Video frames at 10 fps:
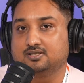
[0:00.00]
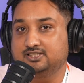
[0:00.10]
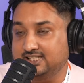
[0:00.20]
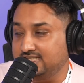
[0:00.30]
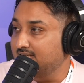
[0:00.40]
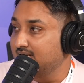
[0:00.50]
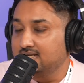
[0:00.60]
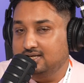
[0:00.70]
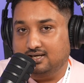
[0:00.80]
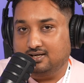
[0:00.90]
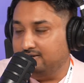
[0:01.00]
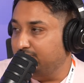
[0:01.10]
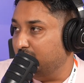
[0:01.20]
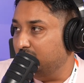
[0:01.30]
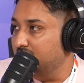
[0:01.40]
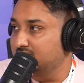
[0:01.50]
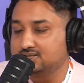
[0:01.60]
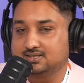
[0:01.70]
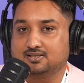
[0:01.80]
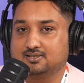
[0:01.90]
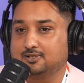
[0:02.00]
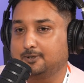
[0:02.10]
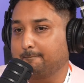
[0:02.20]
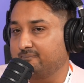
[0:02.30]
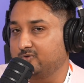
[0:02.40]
chain. Follow us or